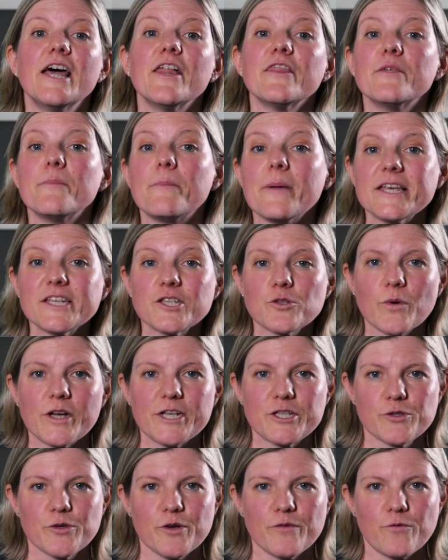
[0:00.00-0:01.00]
The best way
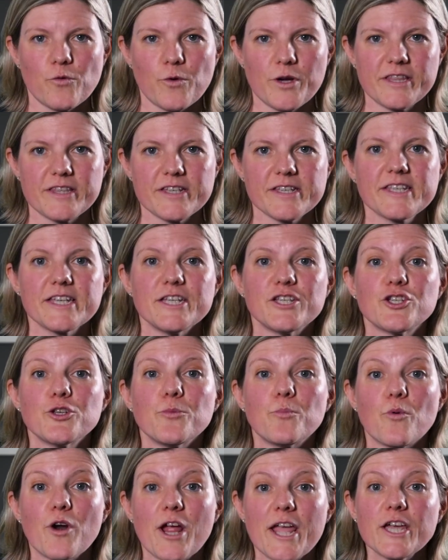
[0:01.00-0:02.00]
to avoid this is to
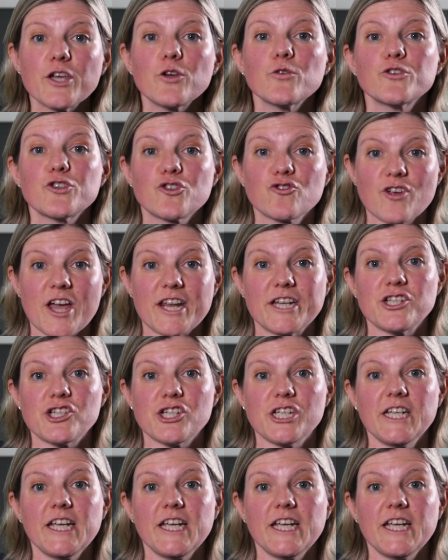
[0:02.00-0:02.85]
break your strategy